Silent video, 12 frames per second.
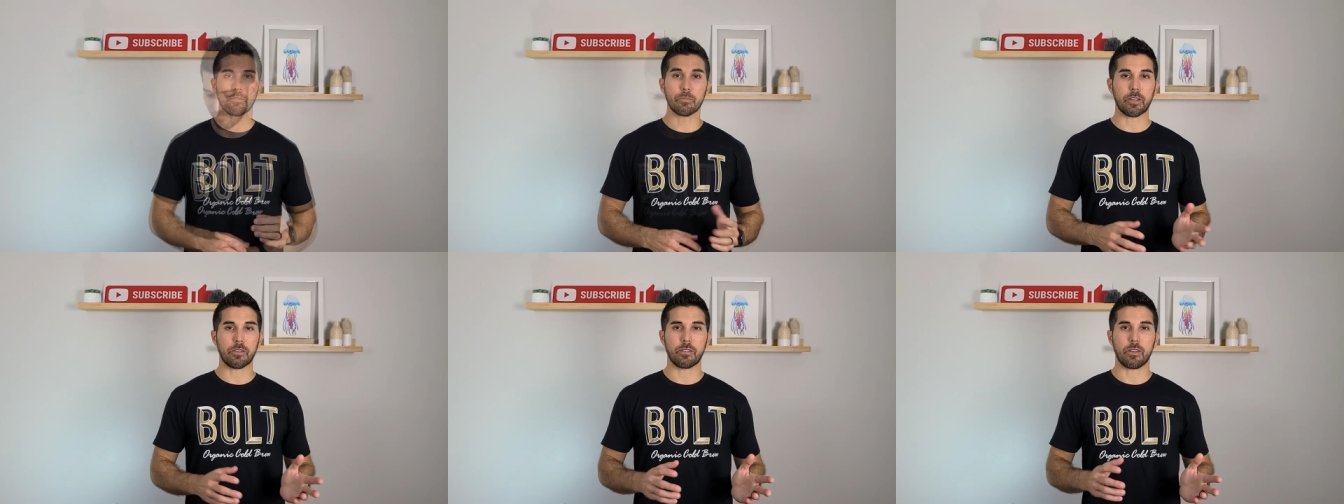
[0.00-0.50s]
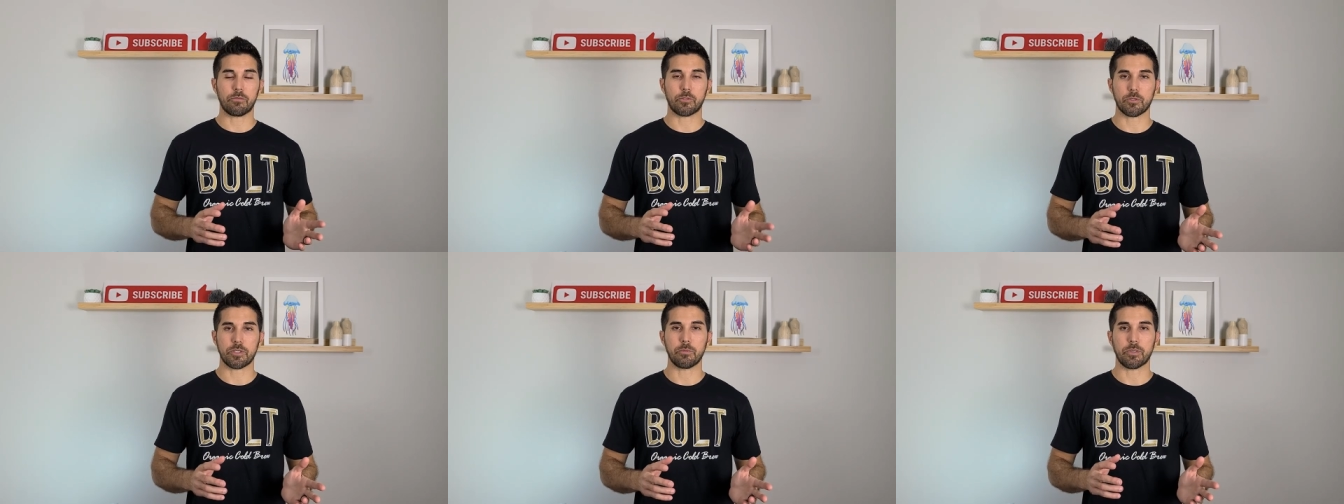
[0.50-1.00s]
From there, of
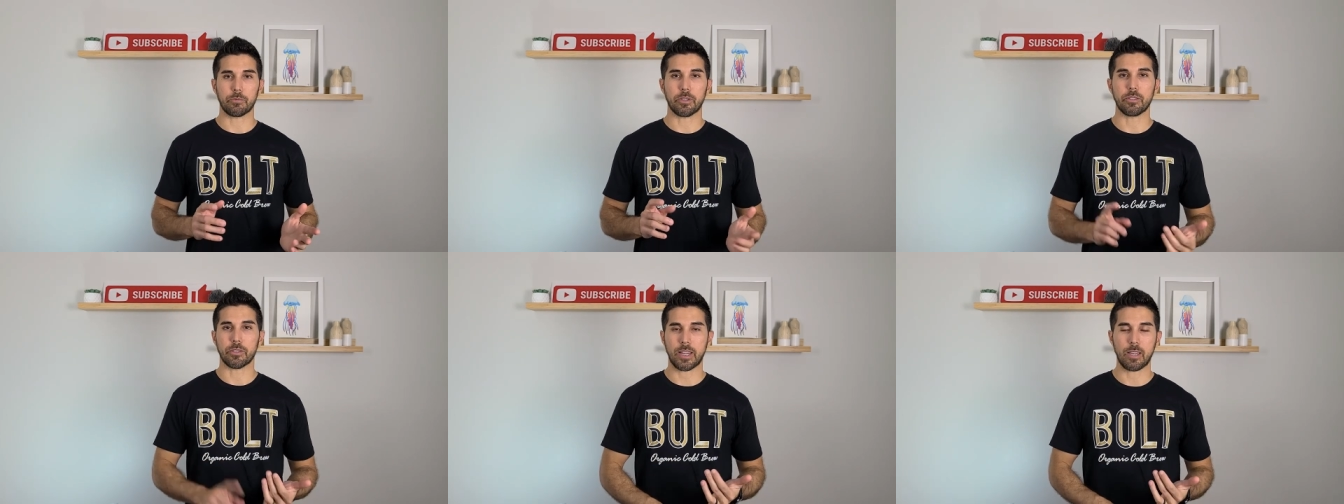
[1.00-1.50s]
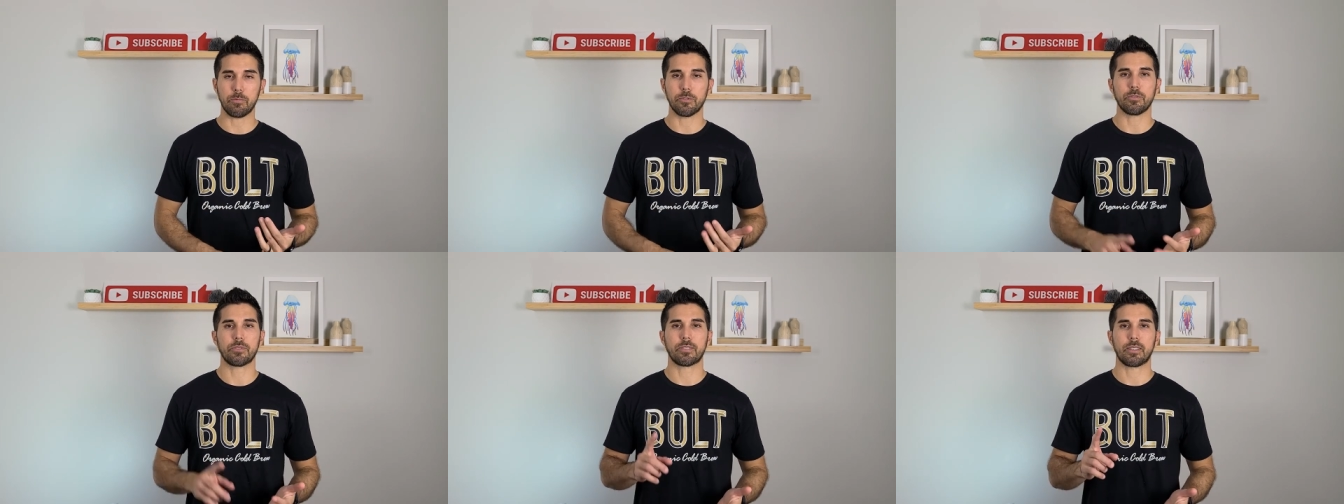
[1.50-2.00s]
course, you want to run your
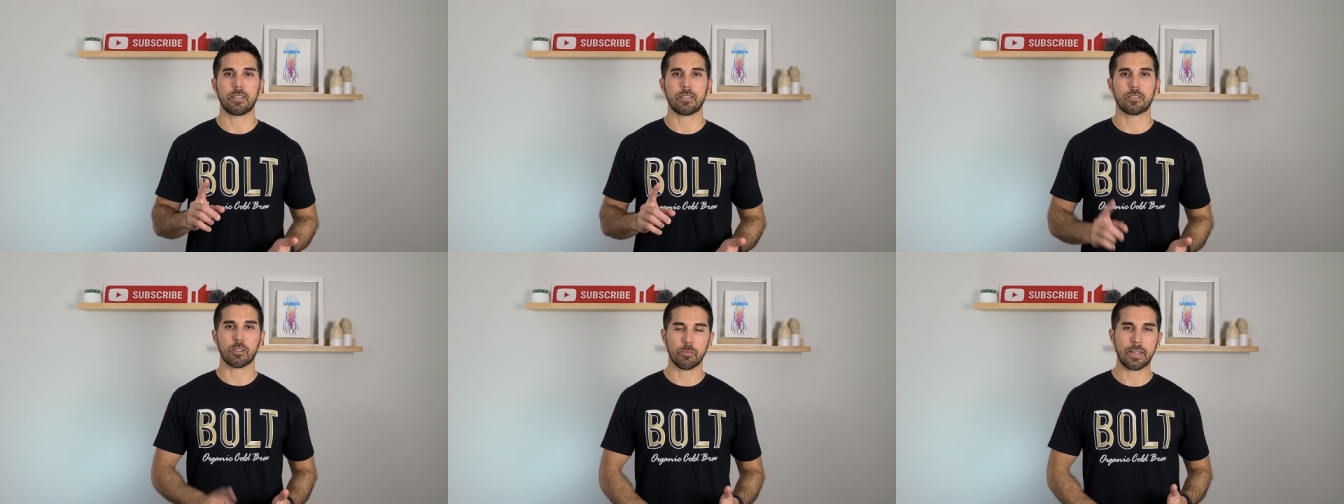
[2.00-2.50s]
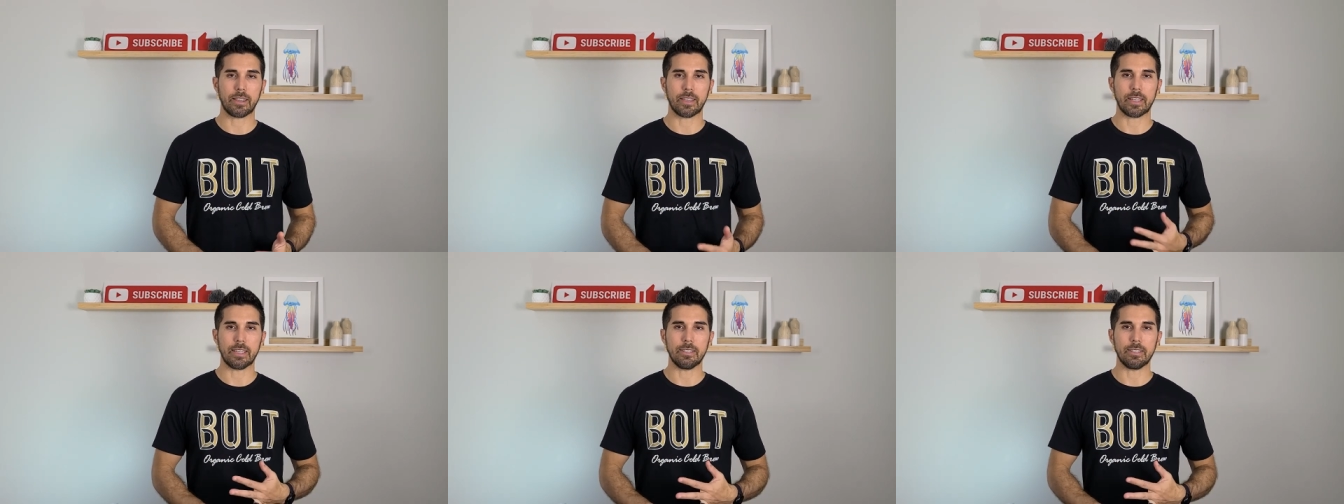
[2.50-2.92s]
cables, terminate the